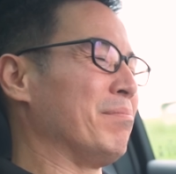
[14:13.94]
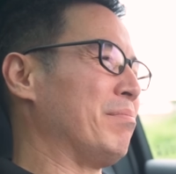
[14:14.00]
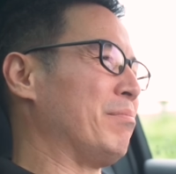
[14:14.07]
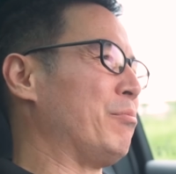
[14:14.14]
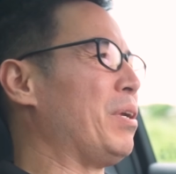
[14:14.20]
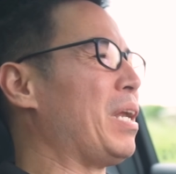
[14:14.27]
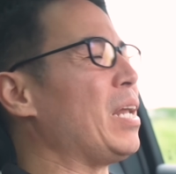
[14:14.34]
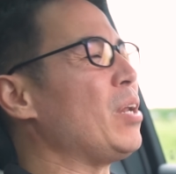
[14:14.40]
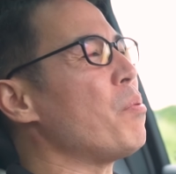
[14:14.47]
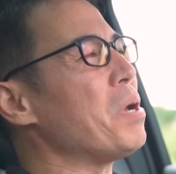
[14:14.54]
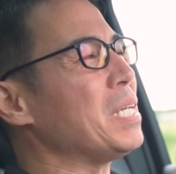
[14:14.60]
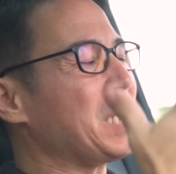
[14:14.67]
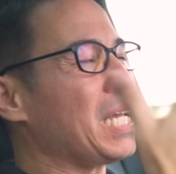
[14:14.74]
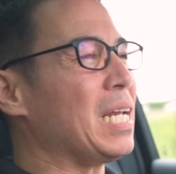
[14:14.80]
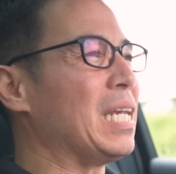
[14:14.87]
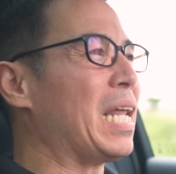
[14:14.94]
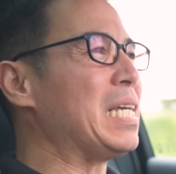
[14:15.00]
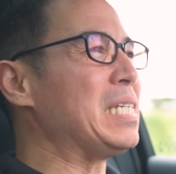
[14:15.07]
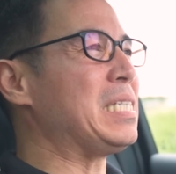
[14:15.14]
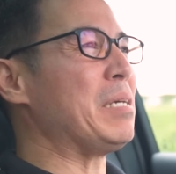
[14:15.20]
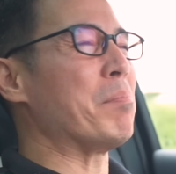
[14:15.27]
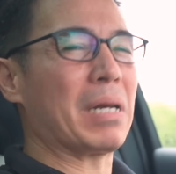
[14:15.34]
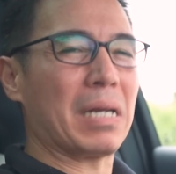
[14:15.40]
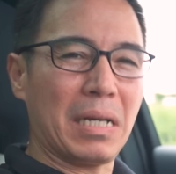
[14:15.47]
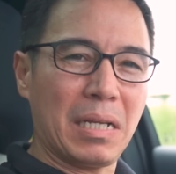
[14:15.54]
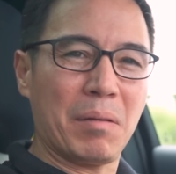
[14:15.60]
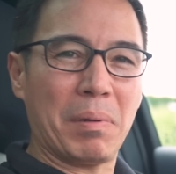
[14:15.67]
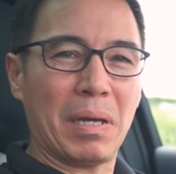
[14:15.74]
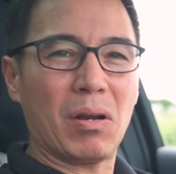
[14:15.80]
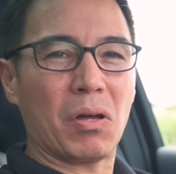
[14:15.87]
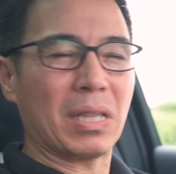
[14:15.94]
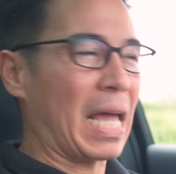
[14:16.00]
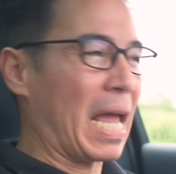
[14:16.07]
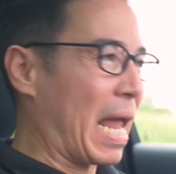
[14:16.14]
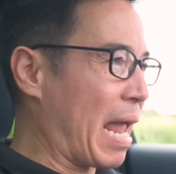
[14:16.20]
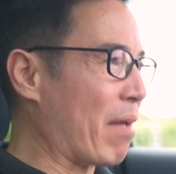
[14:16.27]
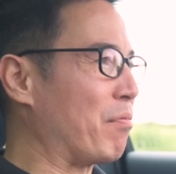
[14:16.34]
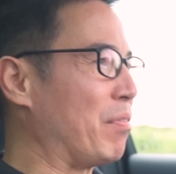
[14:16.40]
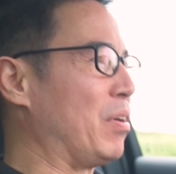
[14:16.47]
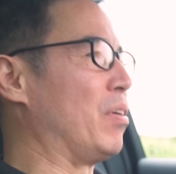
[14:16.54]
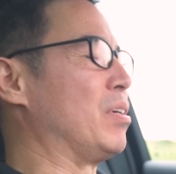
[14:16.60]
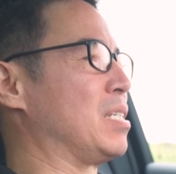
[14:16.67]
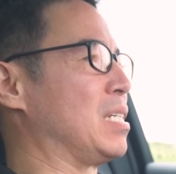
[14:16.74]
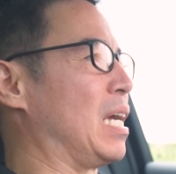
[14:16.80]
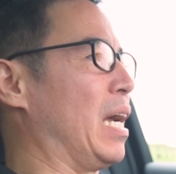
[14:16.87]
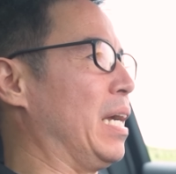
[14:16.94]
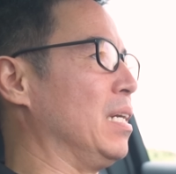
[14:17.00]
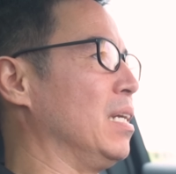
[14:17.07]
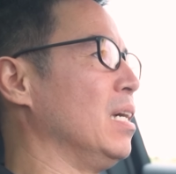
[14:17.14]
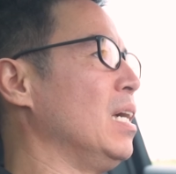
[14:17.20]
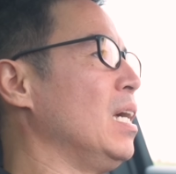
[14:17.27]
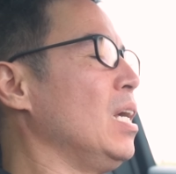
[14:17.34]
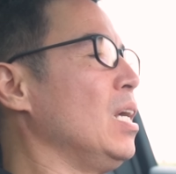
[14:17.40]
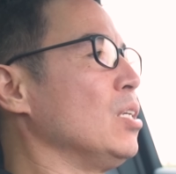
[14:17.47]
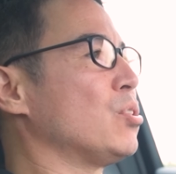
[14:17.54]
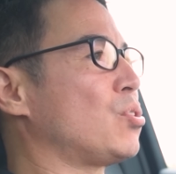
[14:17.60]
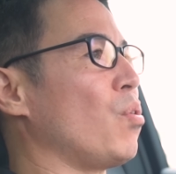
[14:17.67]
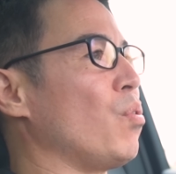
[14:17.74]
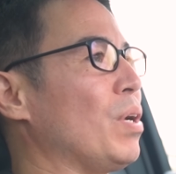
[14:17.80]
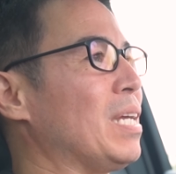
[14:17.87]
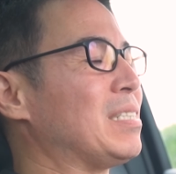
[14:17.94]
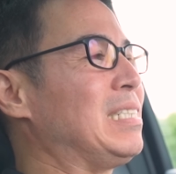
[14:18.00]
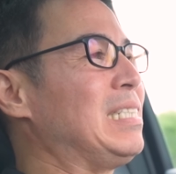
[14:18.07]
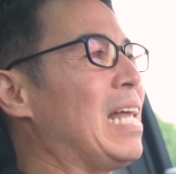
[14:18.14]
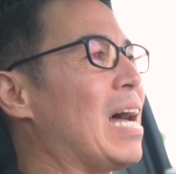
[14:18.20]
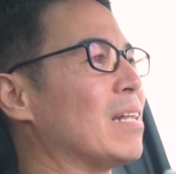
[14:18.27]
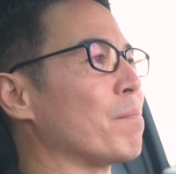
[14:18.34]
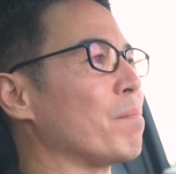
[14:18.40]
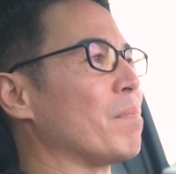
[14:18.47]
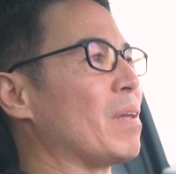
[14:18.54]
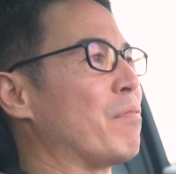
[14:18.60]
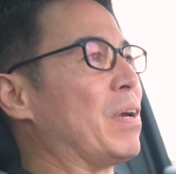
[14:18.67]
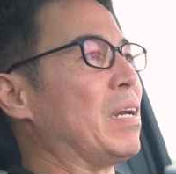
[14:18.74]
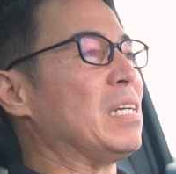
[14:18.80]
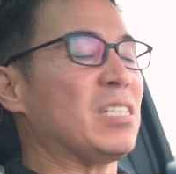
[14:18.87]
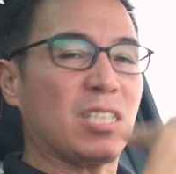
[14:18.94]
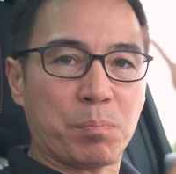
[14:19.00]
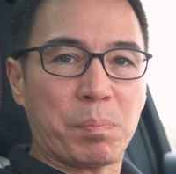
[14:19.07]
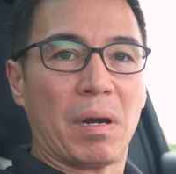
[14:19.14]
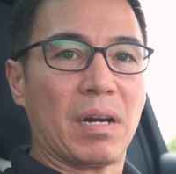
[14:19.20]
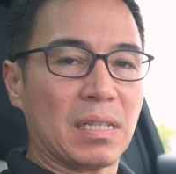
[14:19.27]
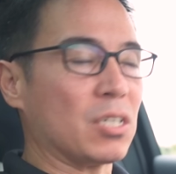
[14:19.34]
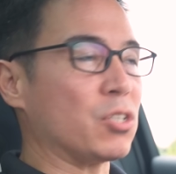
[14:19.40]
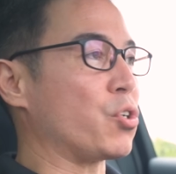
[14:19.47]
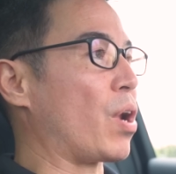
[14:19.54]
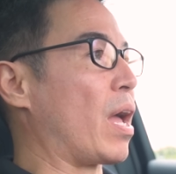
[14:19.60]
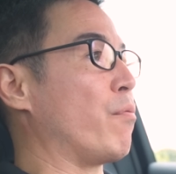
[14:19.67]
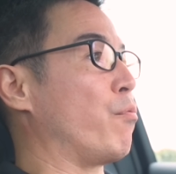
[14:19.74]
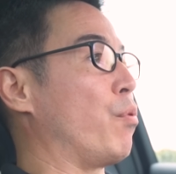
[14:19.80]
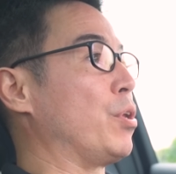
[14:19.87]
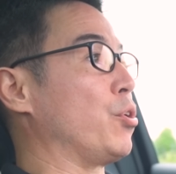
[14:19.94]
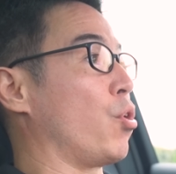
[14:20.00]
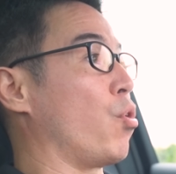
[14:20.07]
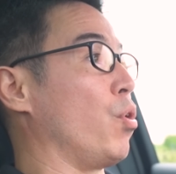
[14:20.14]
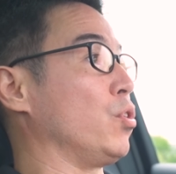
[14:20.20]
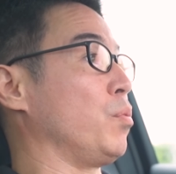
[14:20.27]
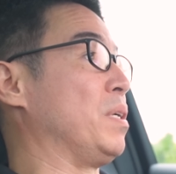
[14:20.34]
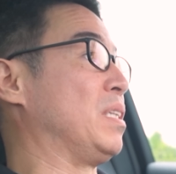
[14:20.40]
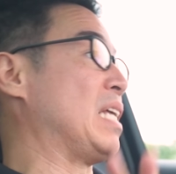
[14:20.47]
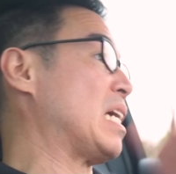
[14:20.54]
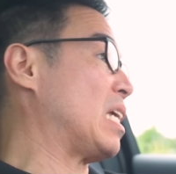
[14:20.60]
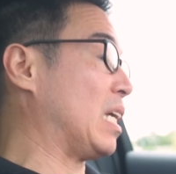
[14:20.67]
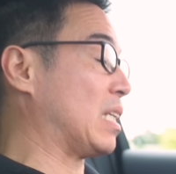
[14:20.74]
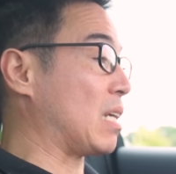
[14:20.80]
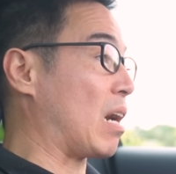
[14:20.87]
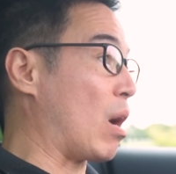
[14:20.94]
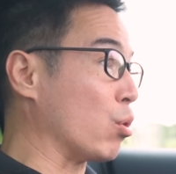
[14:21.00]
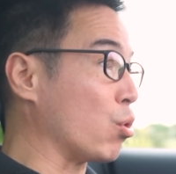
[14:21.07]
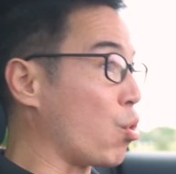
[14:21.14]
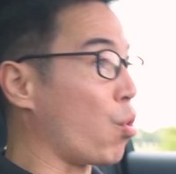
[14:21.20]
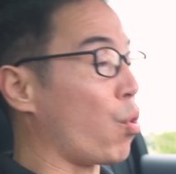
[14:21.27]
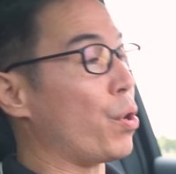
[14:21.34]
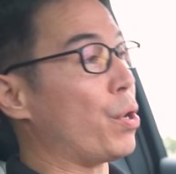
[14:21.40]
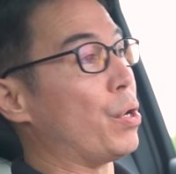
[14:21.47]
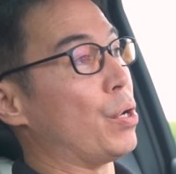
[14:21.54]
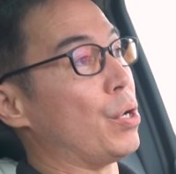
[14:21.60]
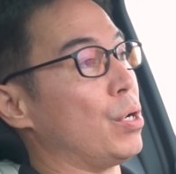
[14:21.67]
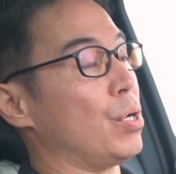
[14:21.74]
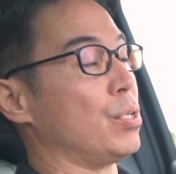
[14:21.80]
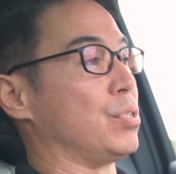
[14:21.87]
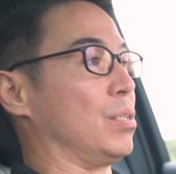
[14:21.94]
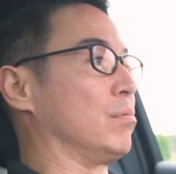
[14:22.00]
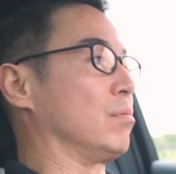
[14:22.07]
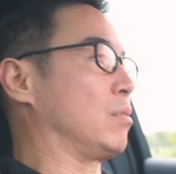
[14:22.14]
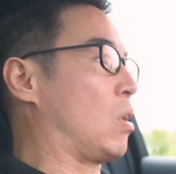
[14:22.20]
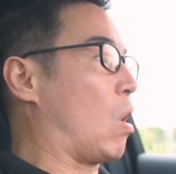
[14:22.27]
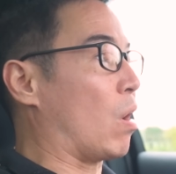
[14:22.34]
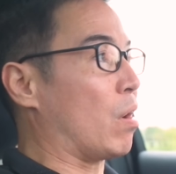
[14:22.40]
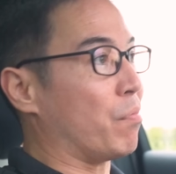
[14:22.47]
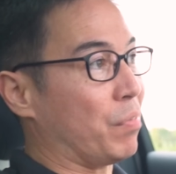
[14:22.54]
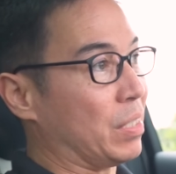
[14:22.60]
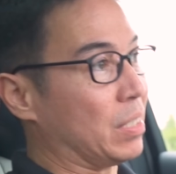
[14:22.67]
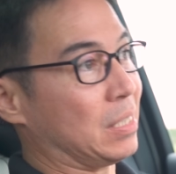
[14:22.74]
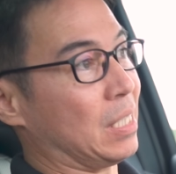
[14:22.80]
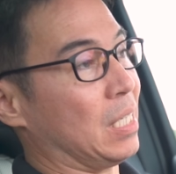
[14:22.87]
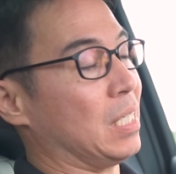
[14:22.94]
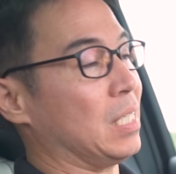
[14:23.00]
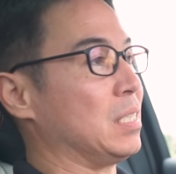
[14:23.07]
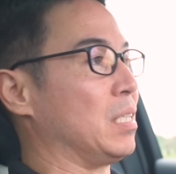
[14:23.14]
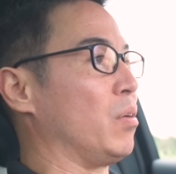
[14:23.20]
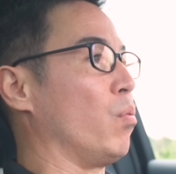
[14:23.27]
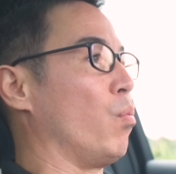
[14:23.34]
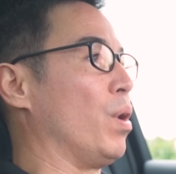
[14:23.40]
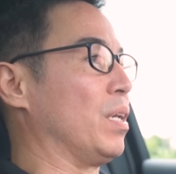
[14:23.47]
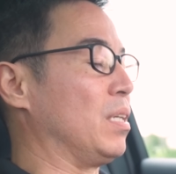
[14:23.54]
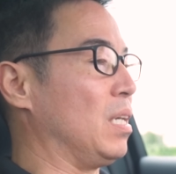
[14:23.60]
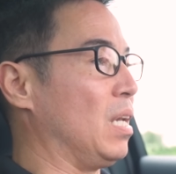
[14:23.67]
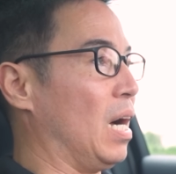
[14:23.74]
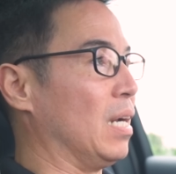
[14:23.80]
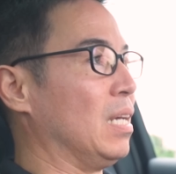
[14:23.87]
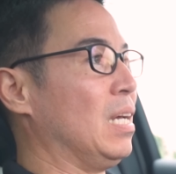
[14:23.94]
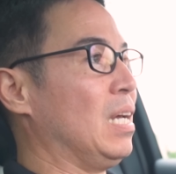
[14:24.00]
well, I don't want to say lazy, but a little bit on the heavier side. So it's not a very spirited drive when you're going to be taking it around corners and carving things and whatnot.